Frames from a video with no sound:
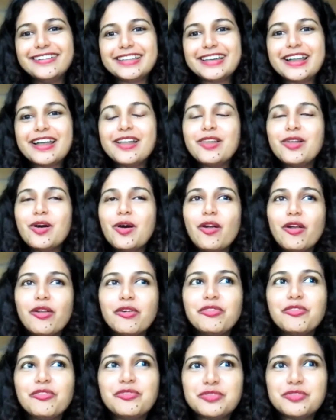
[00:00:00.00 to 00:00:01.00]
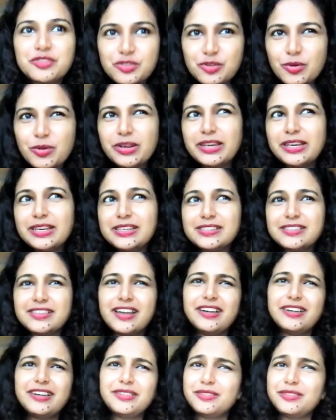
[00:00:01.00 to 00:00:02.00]
There are a lot of stories
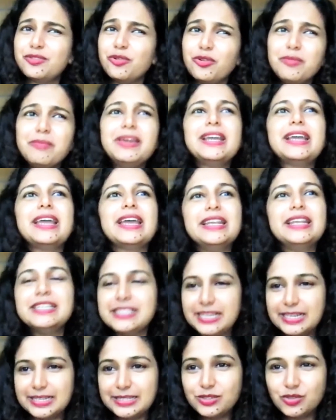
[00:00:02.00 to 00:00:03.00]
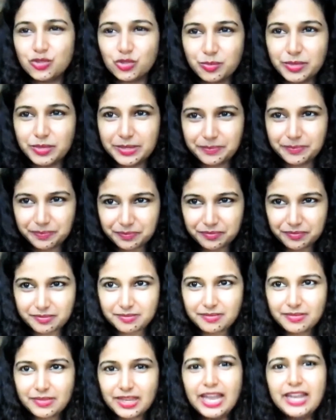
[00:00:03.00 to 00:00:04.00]
that don't make any sense to me.
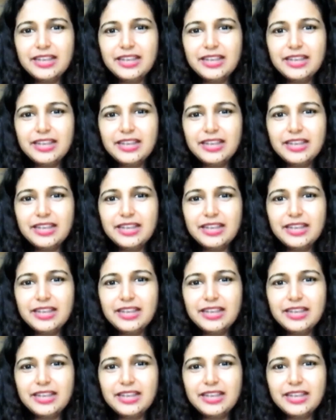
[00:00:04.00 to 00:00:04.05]
And